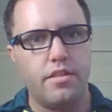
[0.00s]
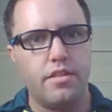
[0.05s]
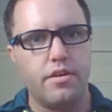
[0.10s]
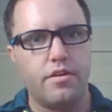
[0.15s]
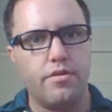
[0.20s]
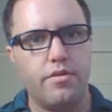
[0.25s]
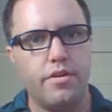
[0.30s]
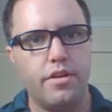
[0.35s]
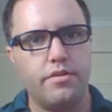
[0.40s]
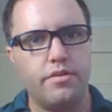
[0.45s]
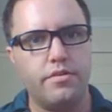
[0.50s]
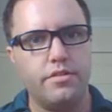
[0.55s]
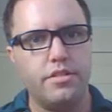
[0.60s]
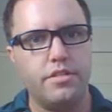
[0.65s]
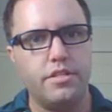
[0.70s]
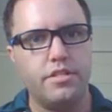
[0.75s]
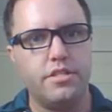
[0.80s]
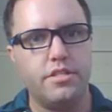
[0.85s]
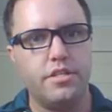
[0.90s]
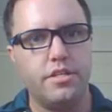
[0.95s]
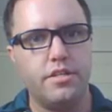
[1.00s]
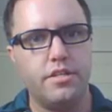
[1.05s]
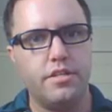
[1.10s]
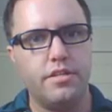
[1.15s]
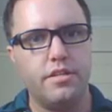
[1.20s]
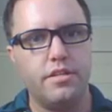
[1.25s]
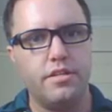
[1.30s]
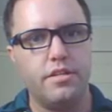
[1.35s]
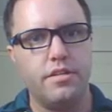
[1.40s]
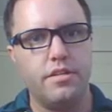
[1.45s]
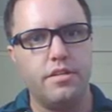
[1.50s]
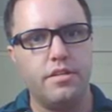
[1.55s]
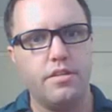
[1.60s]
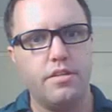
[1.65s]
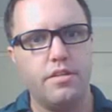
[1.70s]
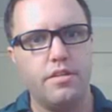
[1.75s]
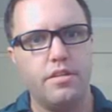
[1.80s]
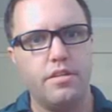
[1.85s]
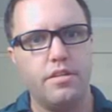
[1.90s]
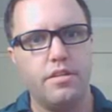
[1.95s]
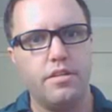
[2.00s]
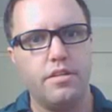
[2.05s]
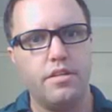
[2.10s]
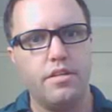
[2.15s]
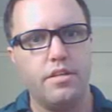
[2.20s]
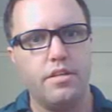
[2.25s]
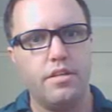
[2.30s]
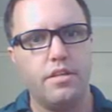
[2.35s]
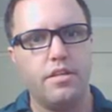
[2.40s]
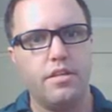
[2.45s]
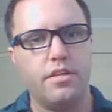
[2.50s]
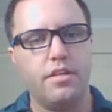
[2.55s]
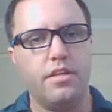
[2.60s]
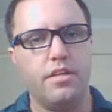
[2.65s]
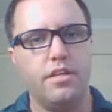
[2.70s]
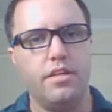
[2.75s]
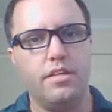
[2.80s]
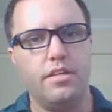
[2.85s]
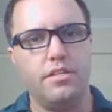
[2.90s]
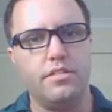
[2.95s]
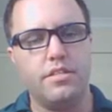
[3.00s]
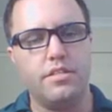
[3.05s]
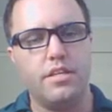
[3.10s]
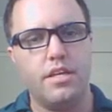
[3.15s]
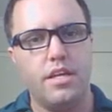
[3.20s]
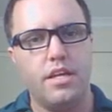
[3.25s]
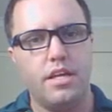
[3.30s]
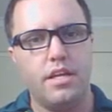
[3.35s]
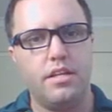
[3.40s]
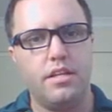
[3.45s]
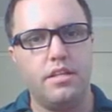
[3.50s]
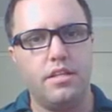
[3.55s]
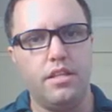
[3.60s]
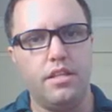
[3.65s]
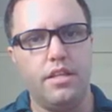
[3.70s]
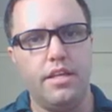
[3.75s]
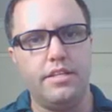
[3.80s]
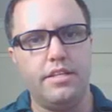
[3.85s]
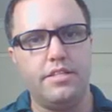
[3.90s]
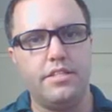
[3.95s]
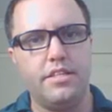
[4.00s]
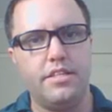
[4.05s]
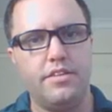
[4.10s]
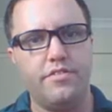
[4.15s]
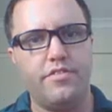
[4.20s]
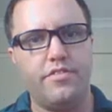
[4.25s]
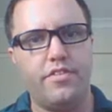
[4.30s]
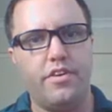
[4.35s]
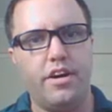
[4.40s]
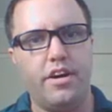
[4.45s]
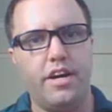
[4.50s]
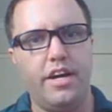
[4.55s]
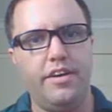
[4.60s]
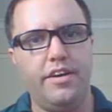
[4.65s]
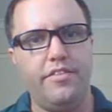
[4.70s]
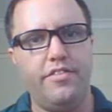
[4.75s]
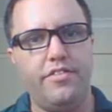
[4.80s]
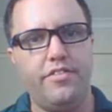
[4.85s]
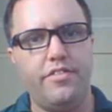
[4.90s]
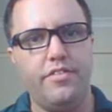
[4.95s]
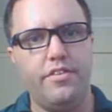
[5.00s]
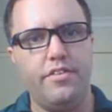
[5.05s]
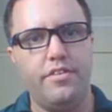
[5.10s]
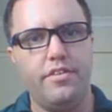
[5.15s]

critical digit is less than 5,